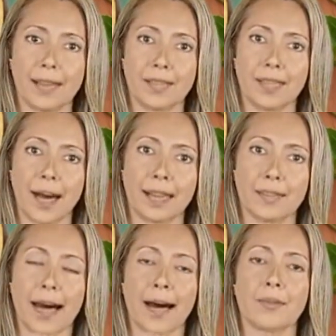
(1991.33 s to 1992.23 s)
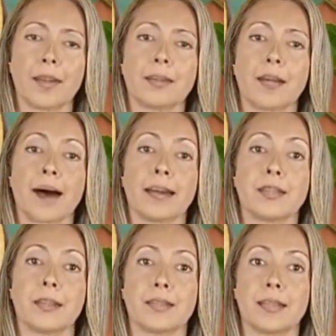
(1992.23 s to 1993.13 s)
A study found that
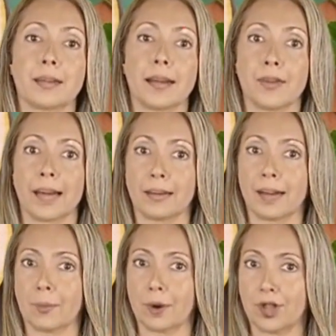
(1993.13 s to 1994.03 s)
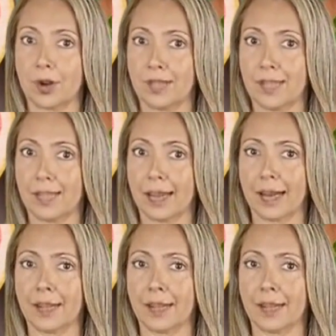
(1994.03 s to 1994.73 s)
niacin significantly reduces the